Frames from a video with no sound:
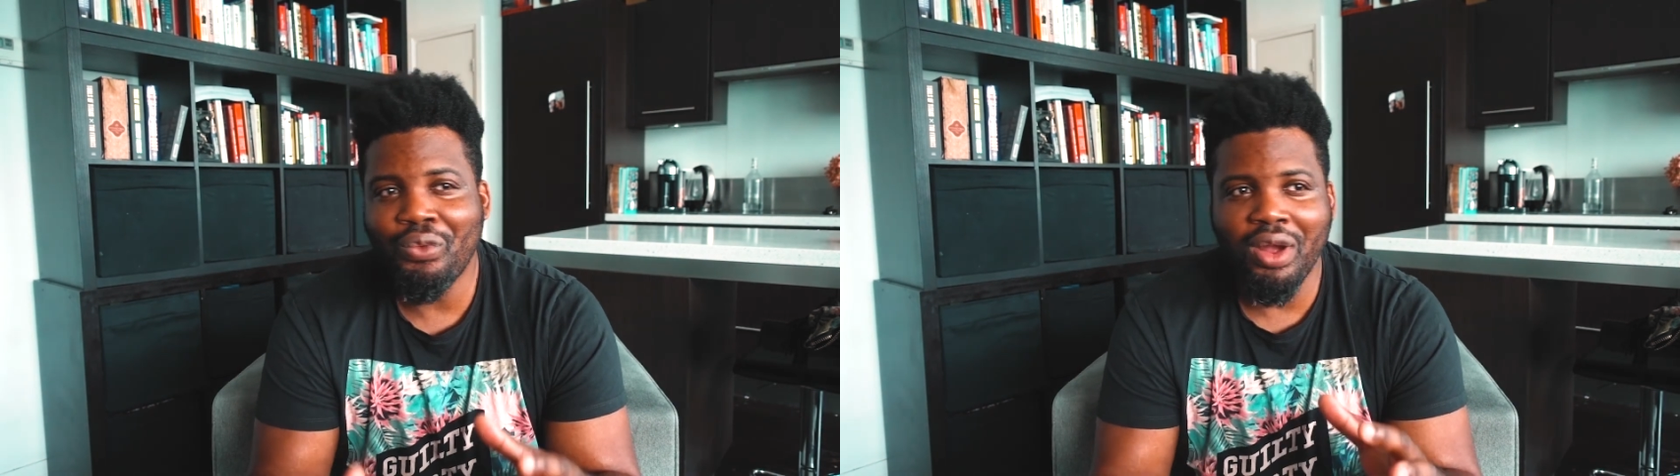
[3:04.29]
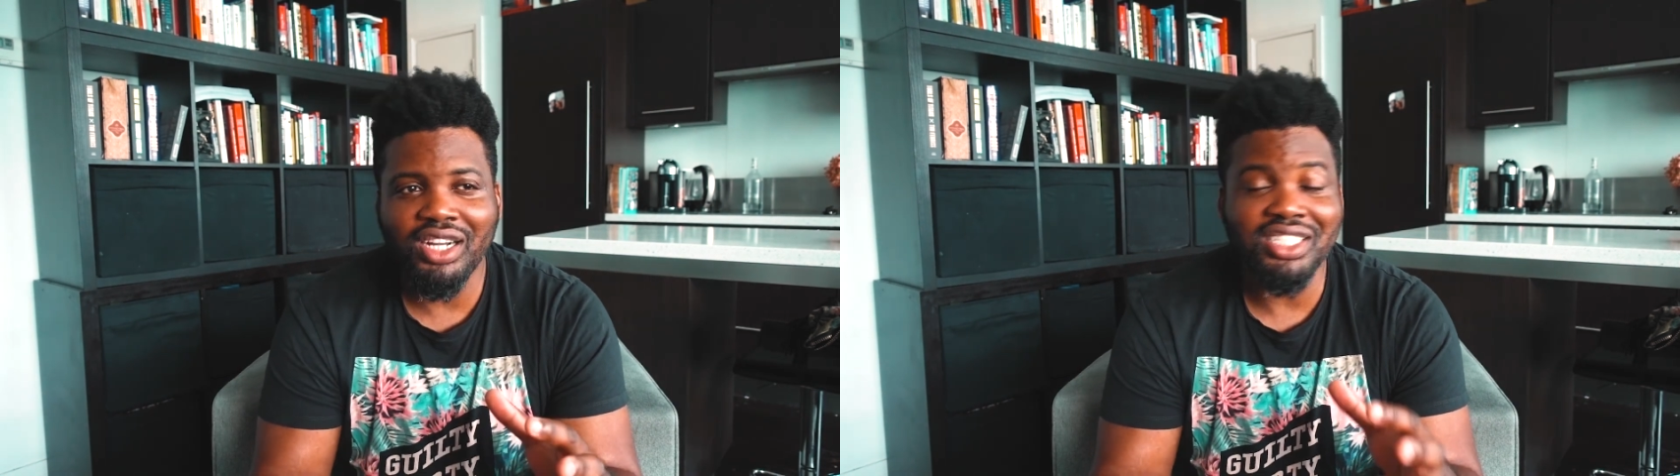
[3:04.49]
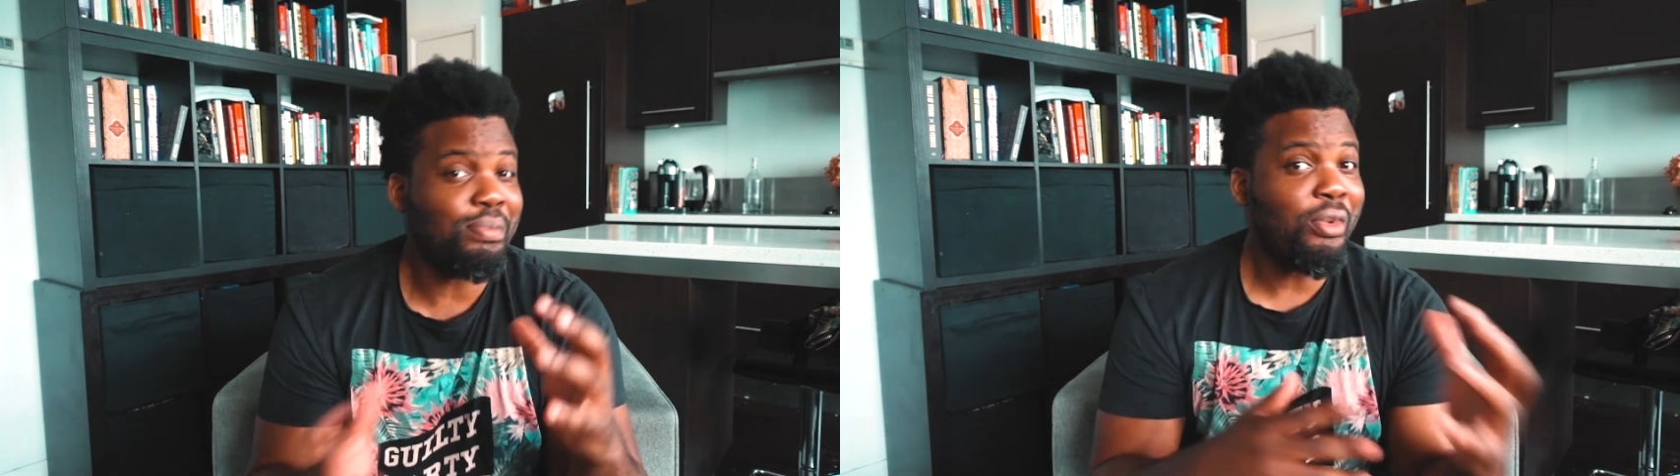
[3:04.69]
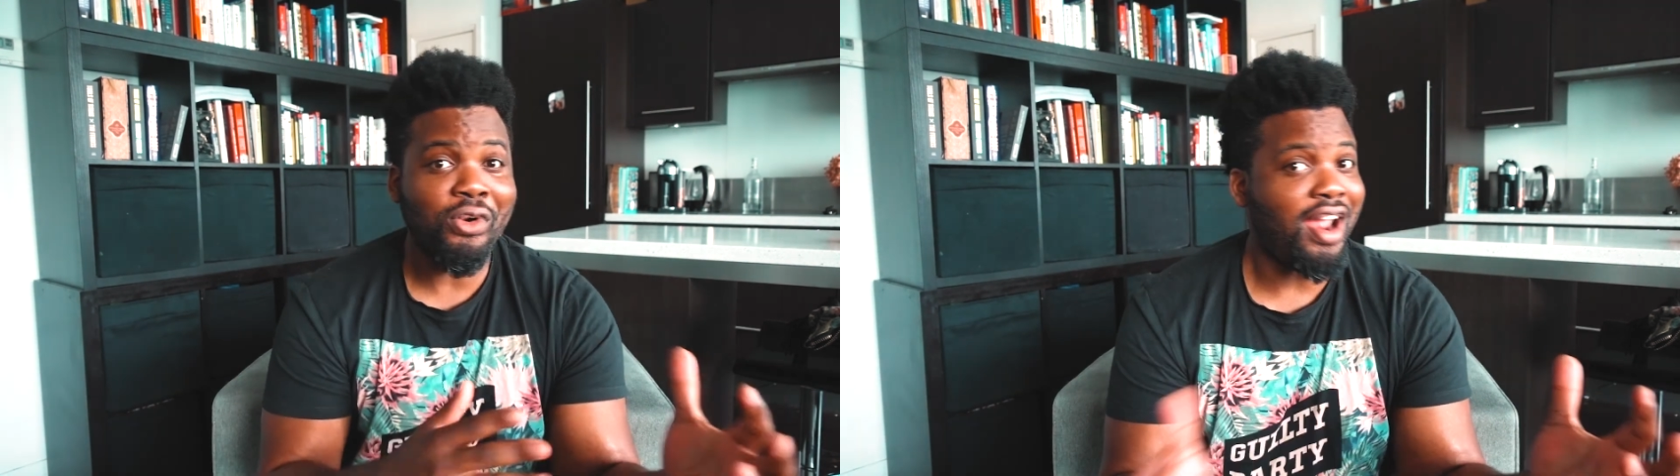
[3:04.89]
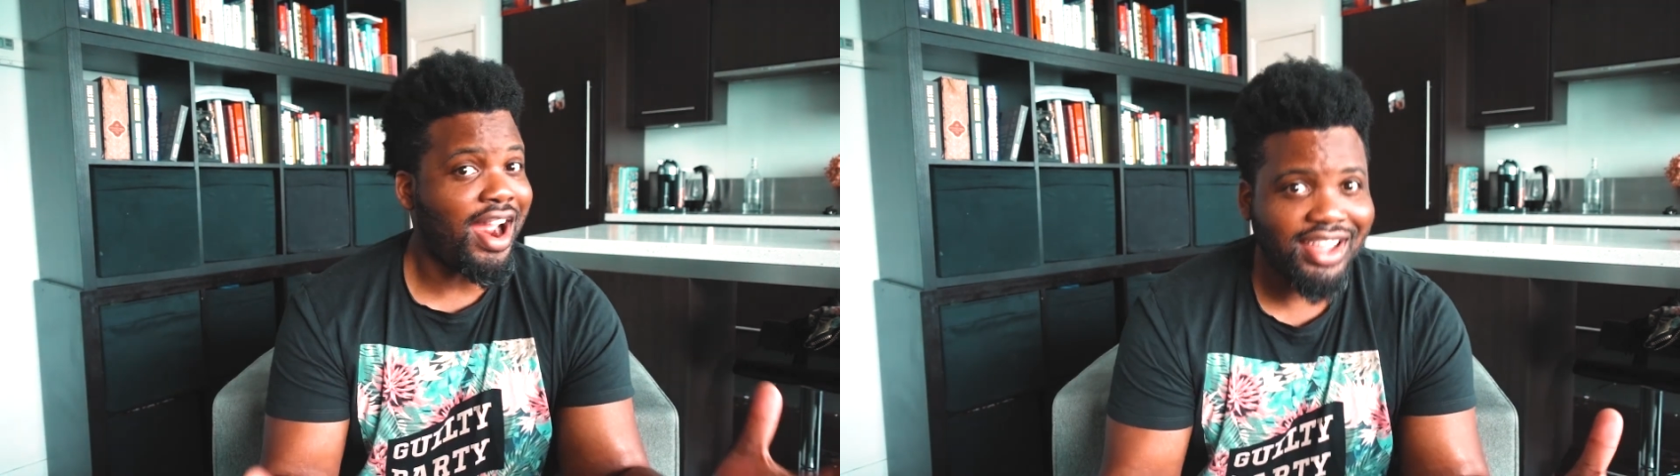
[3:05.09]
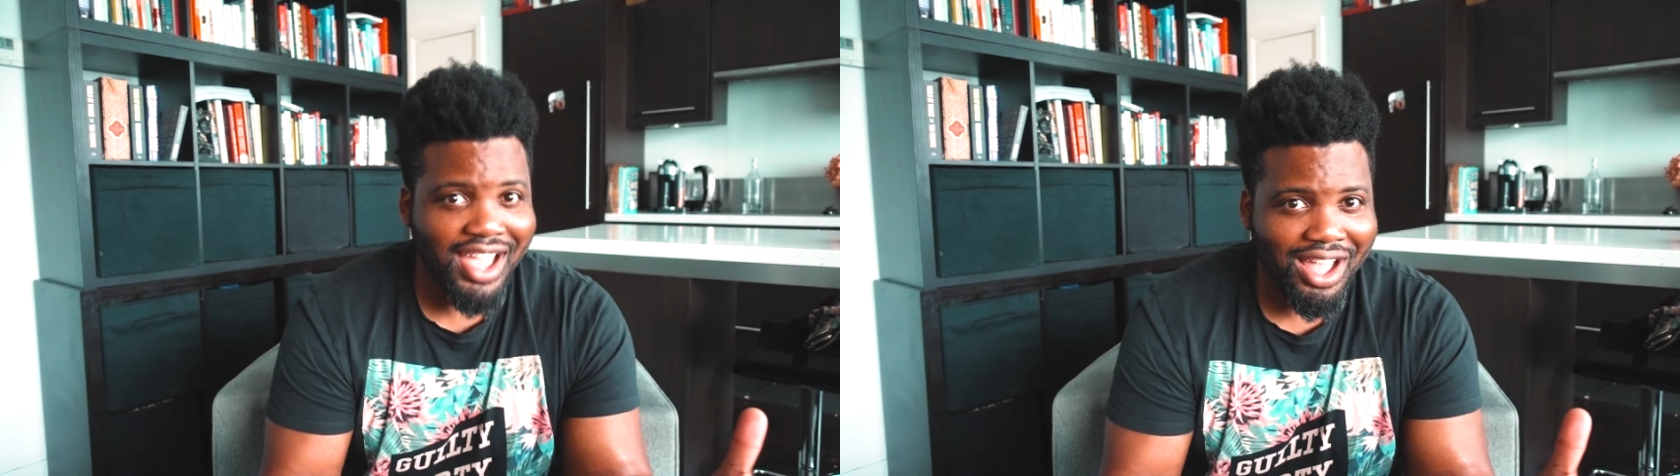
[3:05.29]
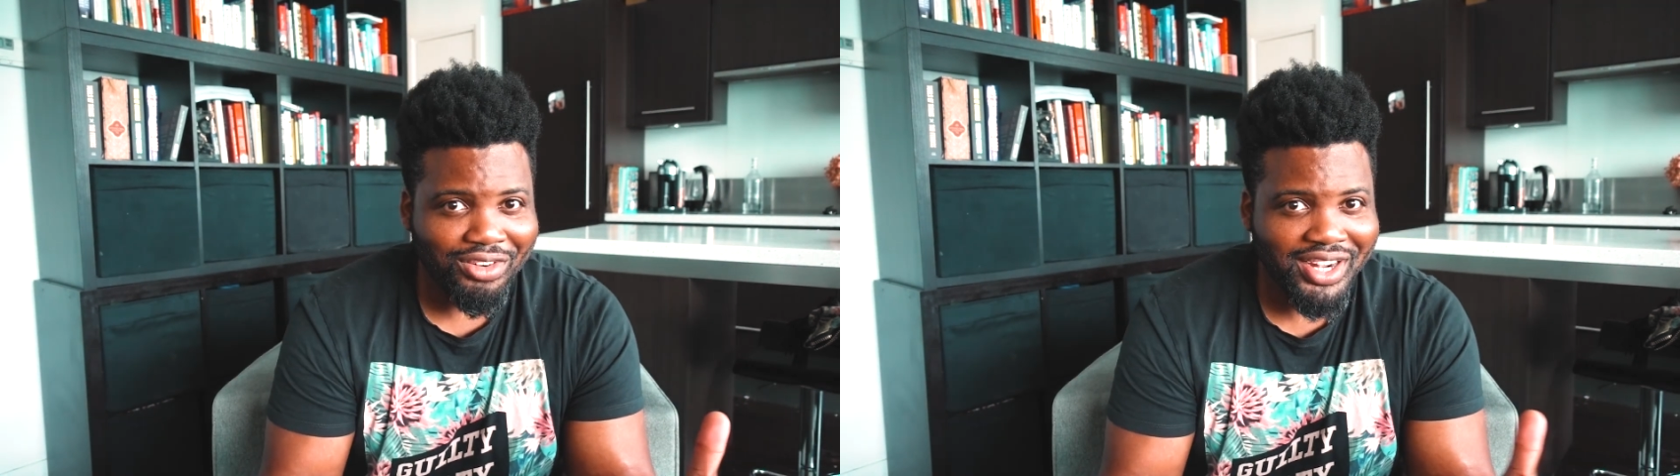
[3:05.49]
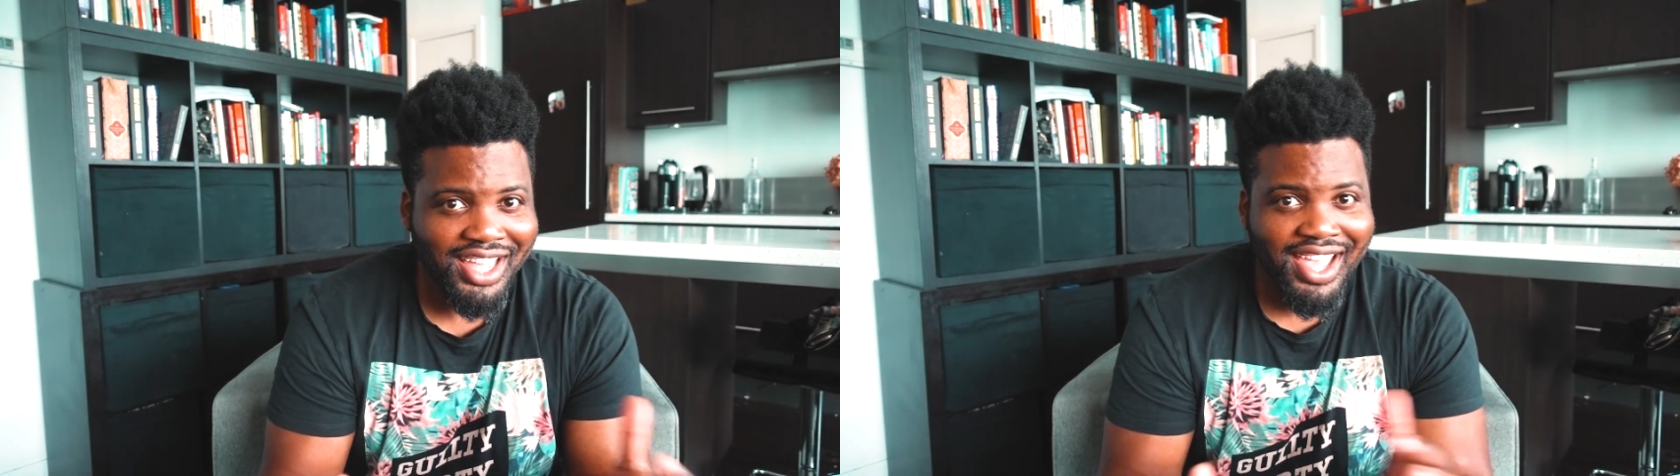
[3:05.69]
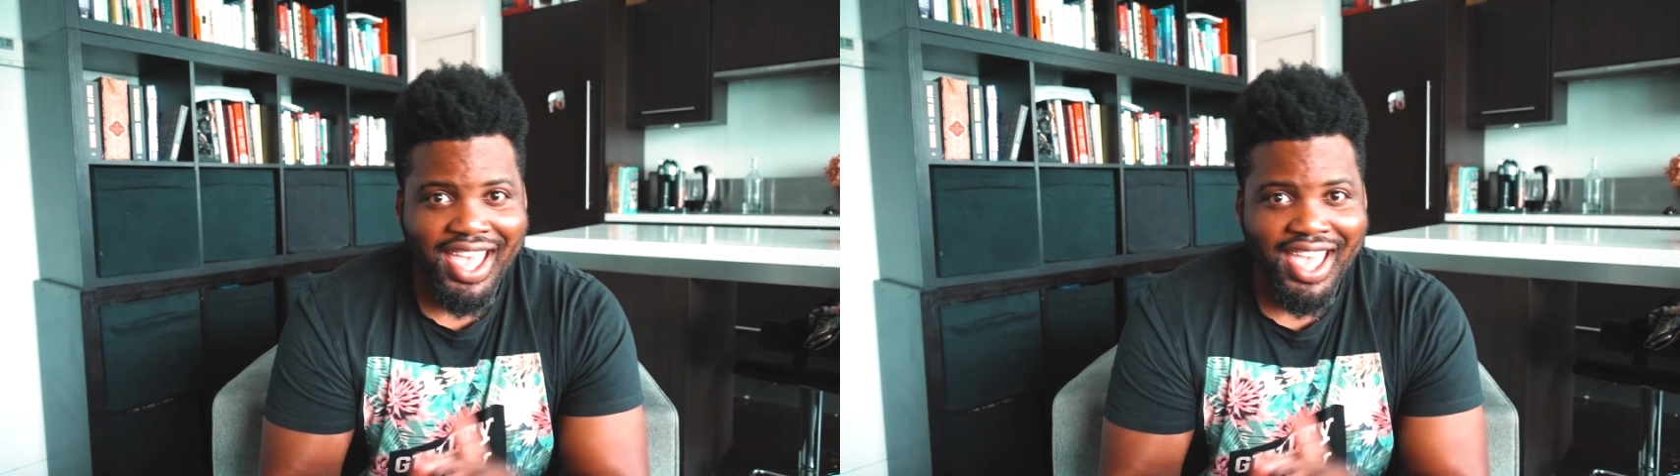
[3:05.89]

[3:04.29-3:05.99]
was more art gallery